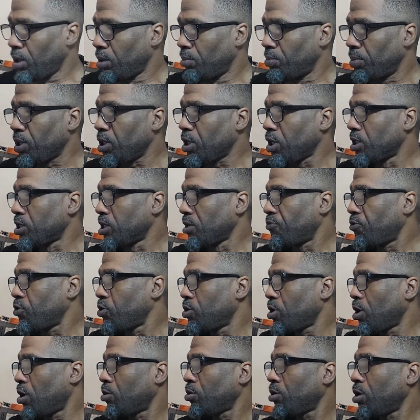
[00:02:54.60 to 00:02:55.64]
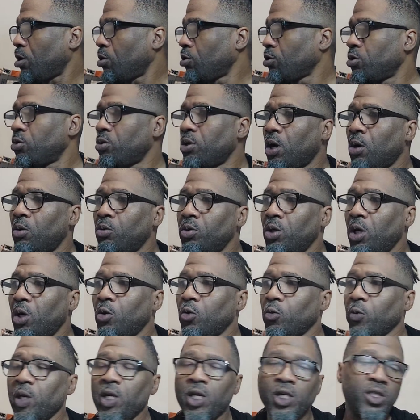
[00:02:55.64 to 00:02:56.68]
Because if you don't know, you don't
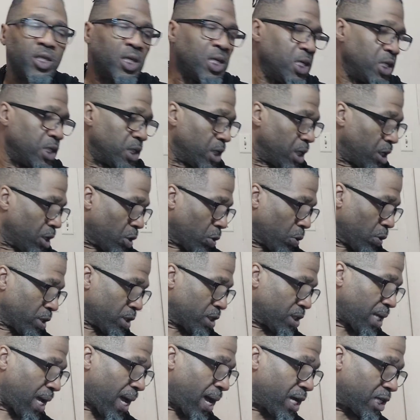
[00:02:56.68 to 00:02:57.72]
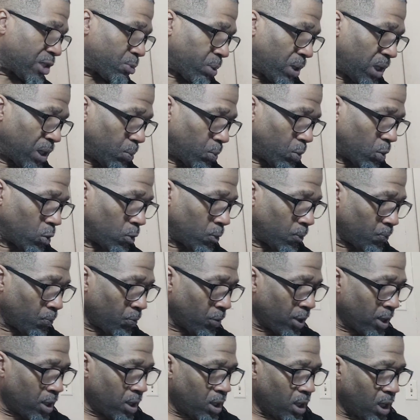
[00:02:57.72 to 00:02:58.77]
know. And it's easy to criticize people
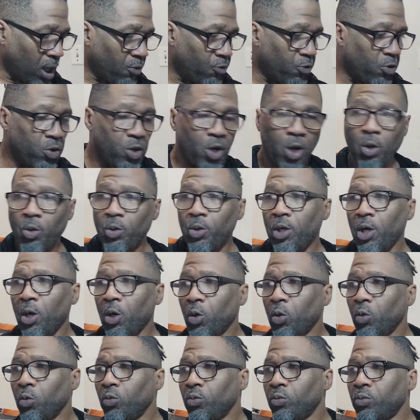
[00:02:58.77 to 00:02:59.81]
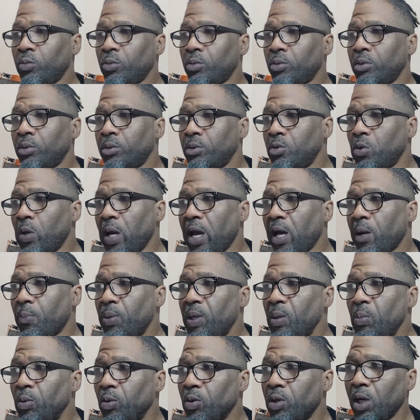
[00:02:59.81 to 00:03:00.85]
if you don't know you have
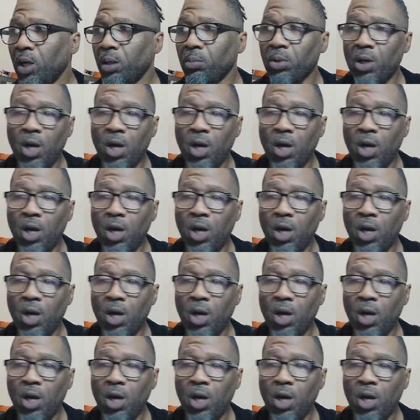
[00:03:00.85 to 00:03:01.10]
people come